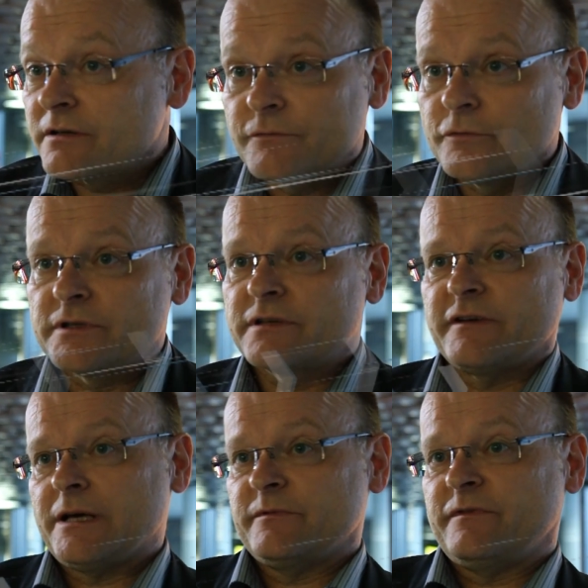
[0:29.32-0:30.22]
airport
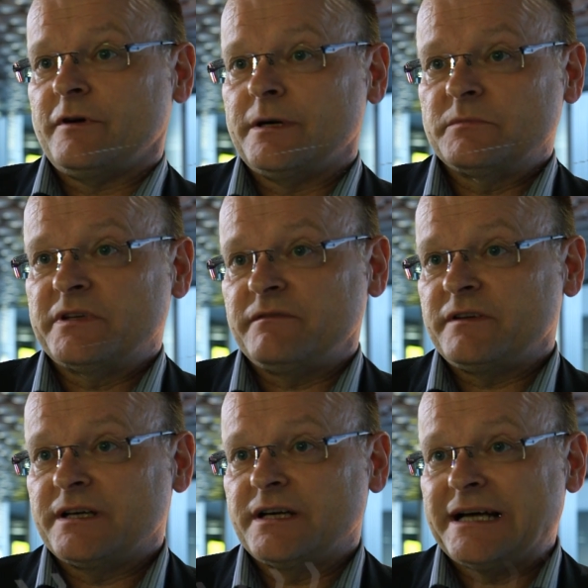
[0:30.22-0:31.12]
offers space for
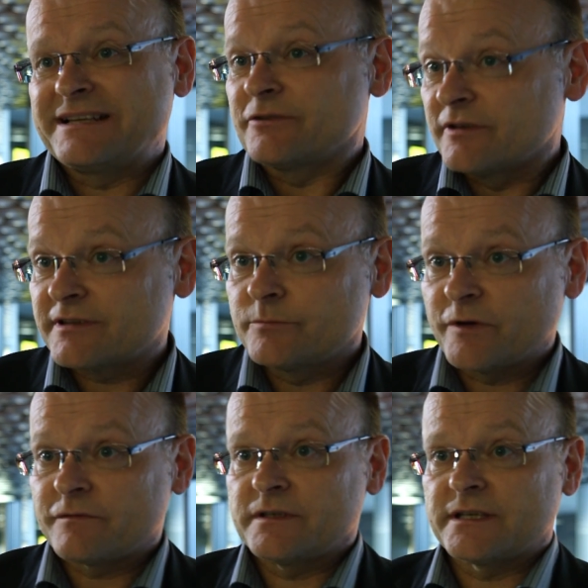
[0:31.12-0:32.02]
unusual advert
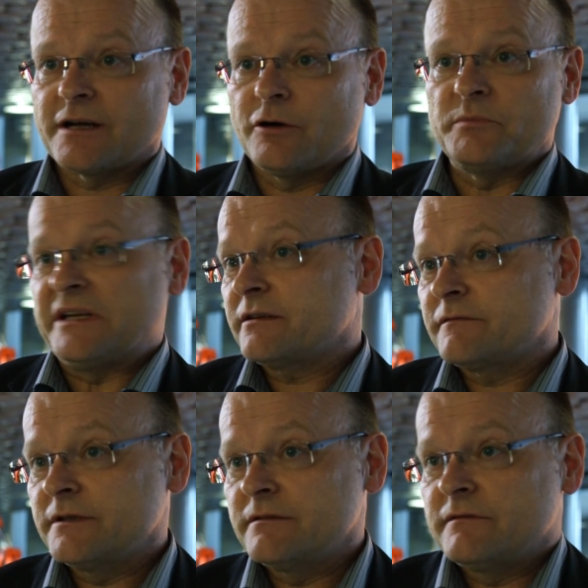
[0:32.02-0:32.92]
formats
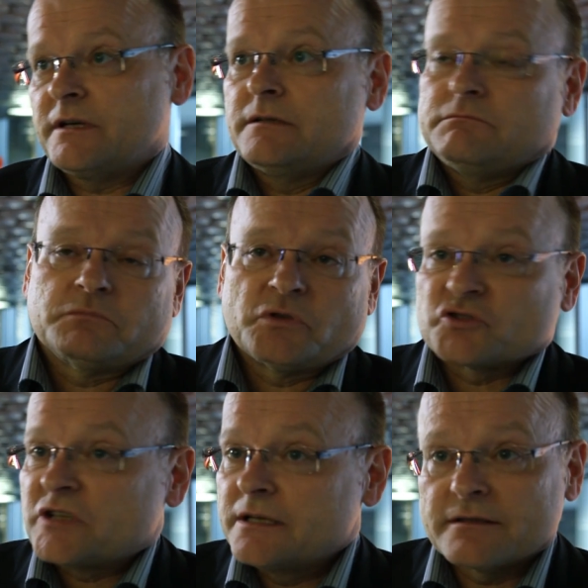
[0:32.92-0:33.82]
not usually found in
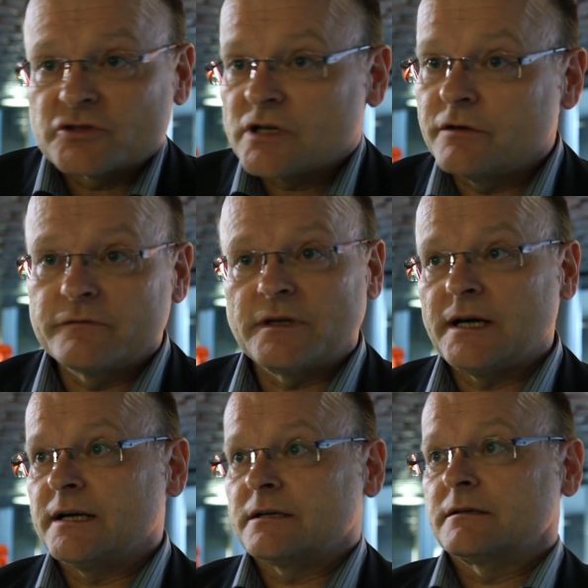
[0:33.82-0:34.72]
public places,
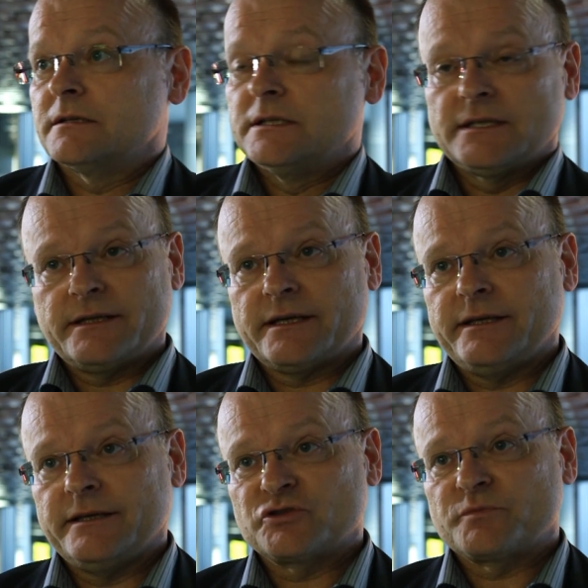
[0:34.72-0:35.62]
because
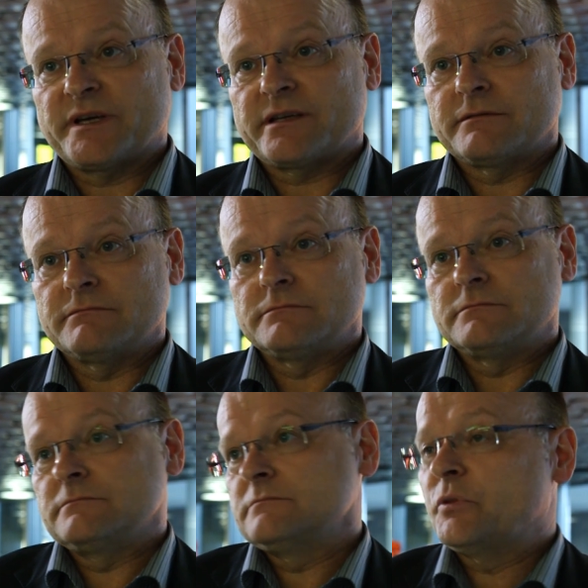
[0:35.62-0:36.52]
they go against
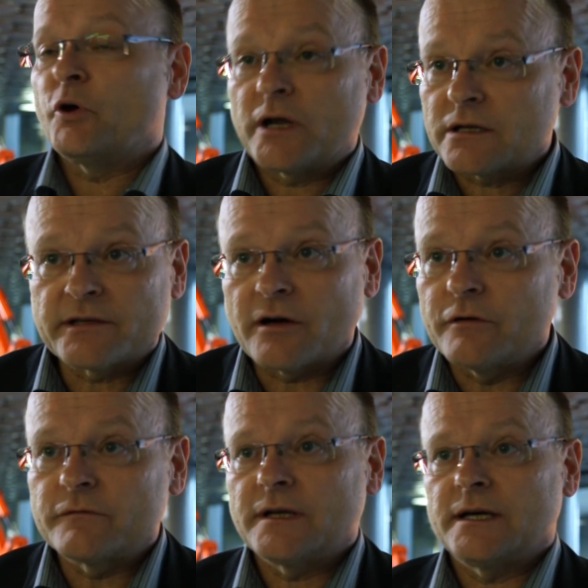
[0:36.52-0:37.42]
design and regulatory
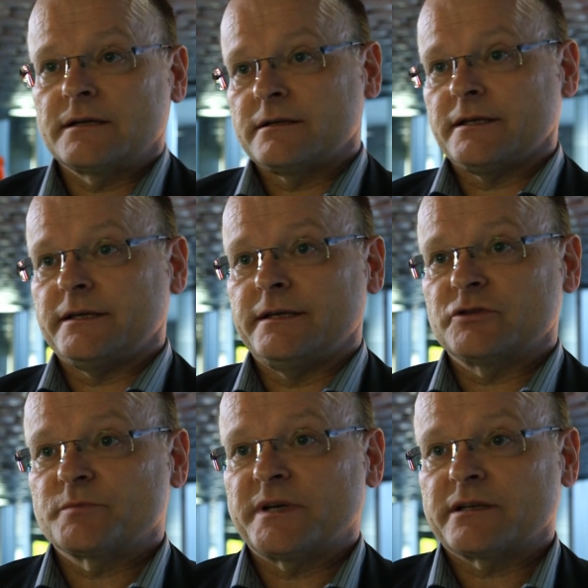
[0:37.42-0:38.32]
requirements.
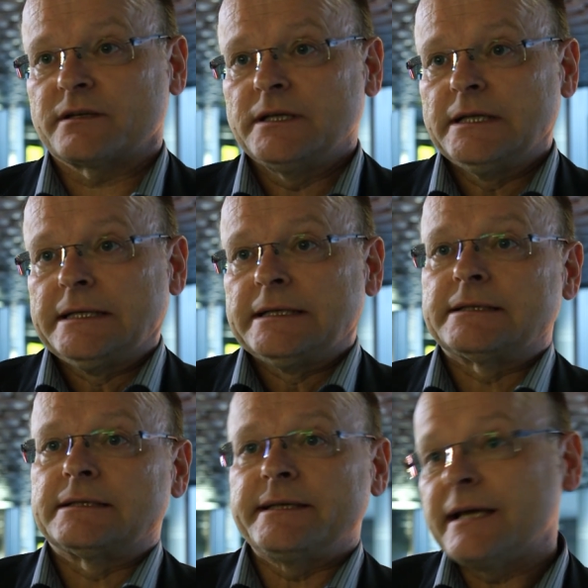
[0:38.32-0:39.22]
Here we have
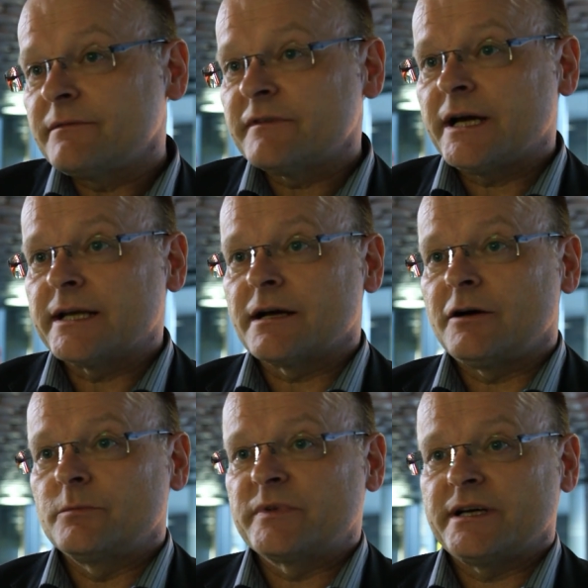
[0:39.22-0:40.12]
space which leaves
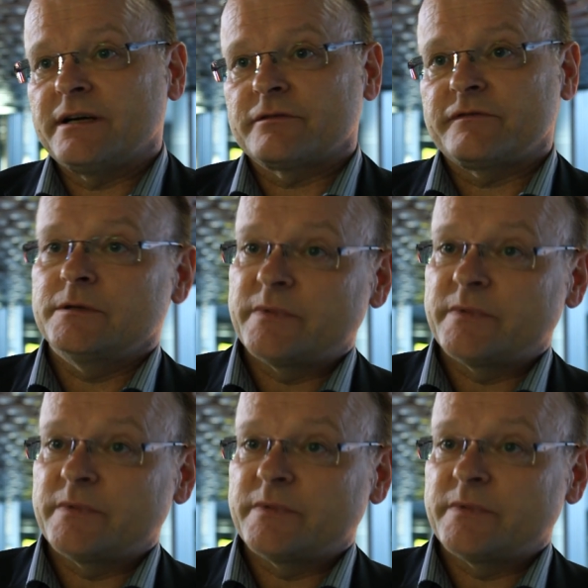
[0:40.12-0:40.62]
much more room for